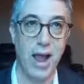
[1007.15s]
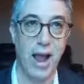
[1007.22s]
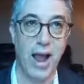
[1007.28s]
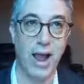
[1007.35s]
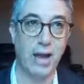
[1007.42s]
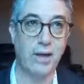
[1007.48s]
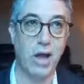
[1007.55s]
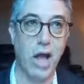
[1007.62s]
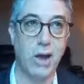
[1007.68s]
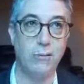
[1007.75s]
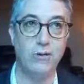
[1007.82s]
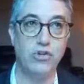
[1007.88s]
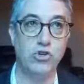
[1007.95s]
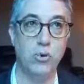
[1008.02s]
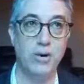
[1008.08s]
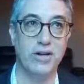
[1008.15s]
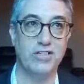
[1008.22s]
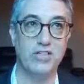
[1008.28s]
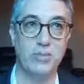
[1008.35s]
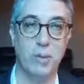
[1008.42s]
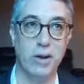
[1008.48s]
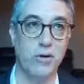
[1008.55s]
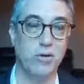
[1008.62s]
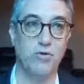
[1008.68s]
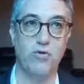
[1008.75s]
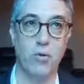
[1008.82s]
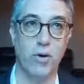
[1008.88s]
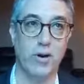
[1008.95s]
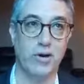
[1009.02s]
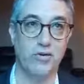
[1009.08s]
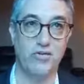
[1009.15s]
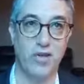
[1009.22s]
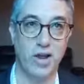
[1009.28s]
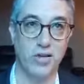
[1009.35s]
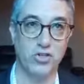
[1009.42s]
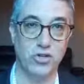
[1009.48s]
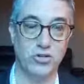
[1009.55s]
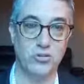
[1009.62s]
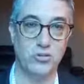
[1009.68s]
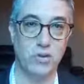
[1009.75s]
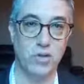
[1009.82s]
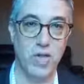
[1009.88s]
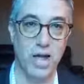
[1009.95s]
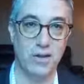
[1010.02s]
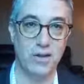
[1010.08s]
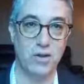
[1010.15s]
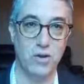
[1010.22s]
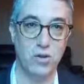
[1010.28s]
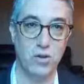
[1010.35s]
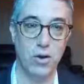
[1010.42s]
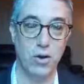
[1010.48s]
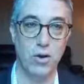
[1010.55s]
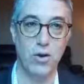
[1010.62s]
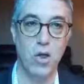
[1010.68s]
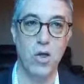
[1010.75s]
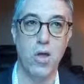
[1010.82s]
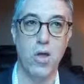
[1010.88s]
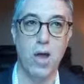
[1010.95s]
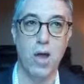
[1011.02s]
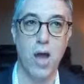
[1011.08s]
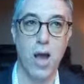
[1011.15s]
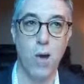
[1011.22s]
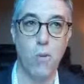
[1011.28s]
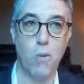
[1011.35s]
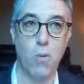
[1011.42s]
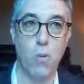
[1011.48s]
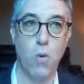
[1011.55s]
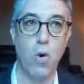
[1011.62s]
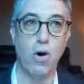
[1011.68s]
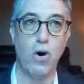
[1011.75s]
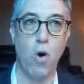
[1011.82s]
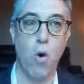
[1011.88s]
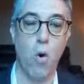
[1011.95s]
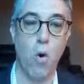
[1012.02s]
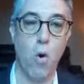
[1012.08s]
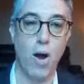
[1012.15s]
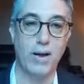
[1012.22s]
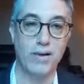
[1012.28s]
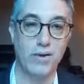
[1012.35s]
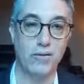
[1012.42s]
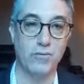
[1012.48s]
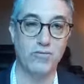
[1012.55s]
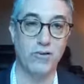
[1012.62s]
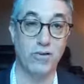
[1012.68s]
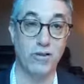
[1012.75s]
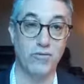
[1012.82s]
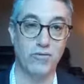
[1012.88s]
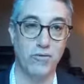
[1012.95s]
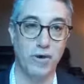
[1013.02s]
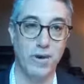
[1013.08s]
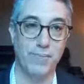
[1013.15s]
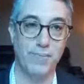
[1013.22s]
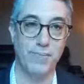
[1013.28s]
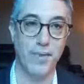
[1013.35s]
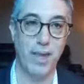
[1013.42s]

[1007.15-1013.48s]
And I would join a speakers organization that you could uh, work on your delivery